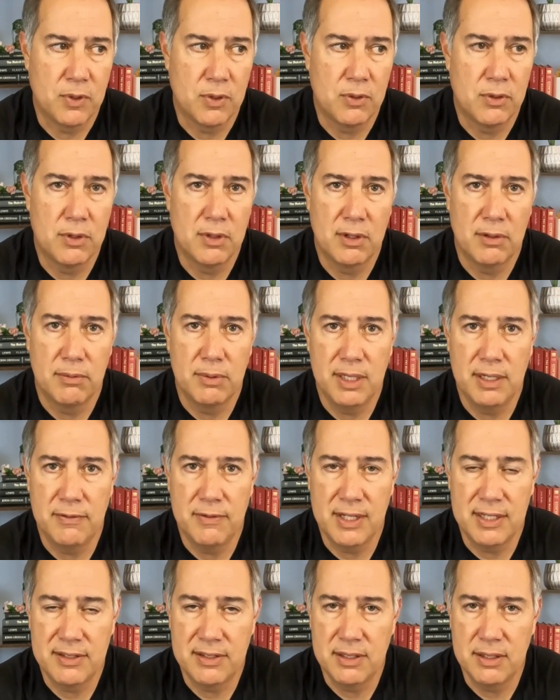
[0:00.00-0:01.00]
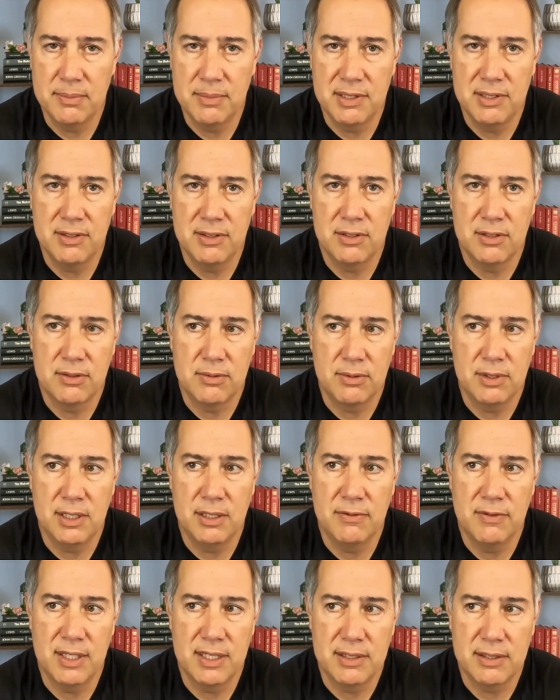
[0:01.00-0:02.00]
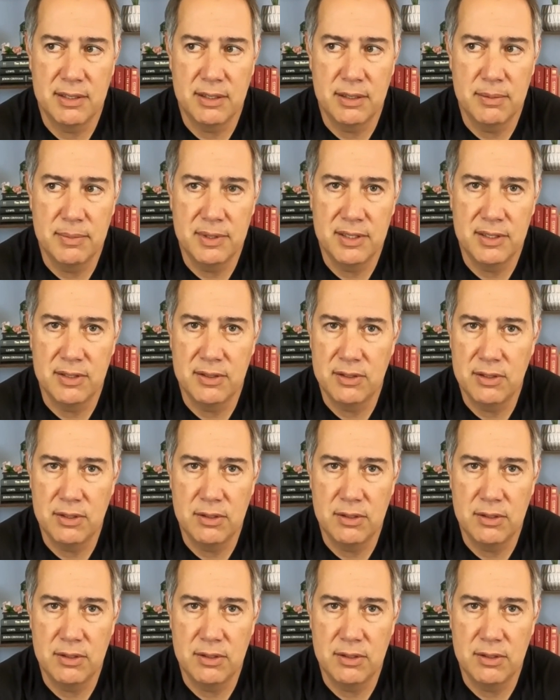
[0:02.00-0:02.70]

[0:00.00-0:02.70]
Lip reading: or reinvest in the business, reinvest in the business.